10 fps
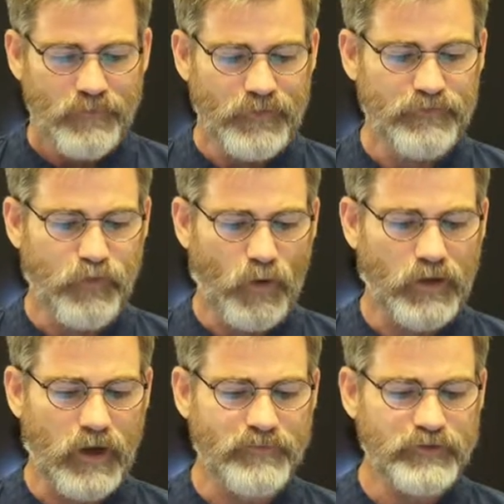The
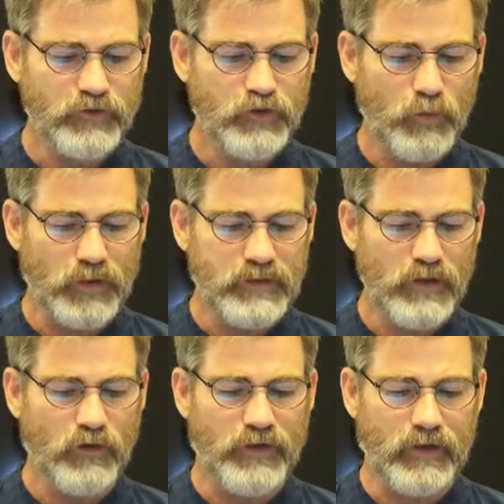foreign officers who were
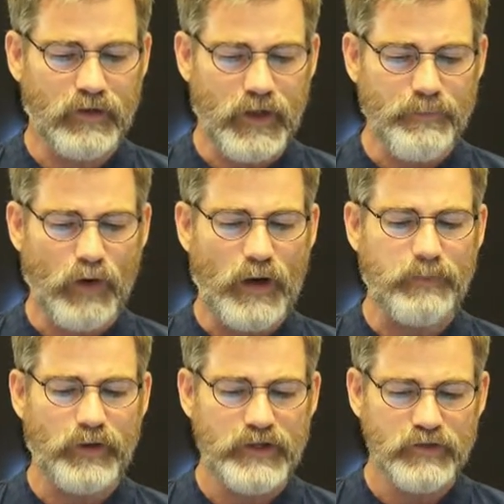killed in Aleppo
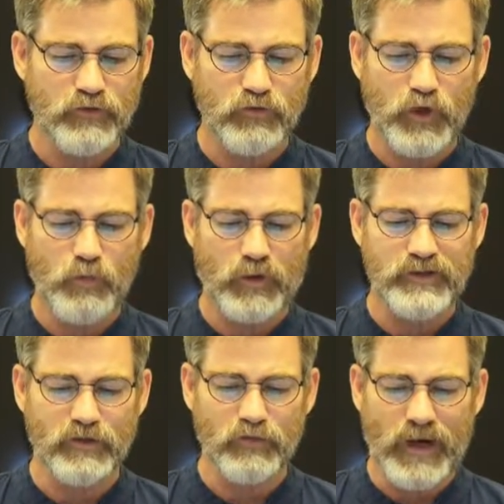operations room were
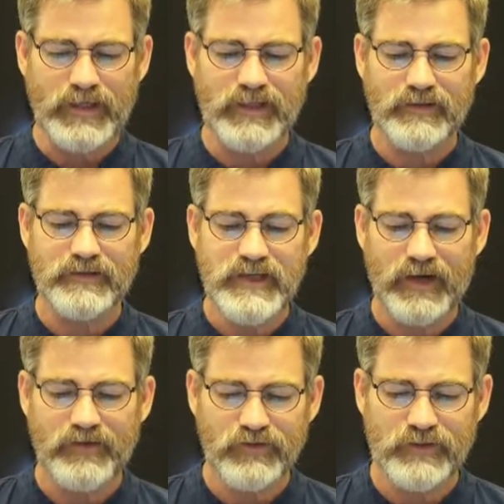directing the
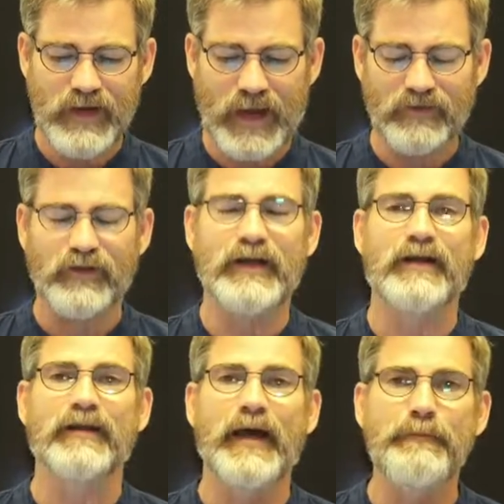terrorist attacks in
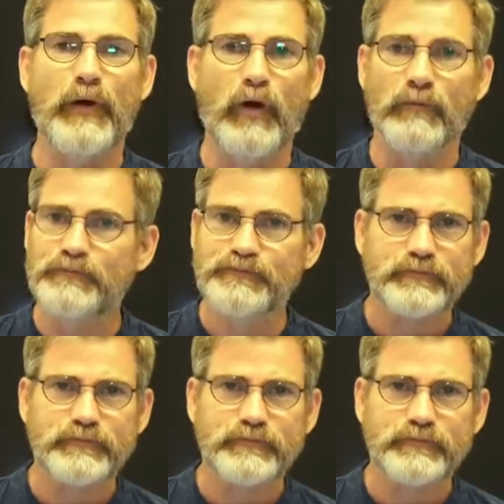Aleppo.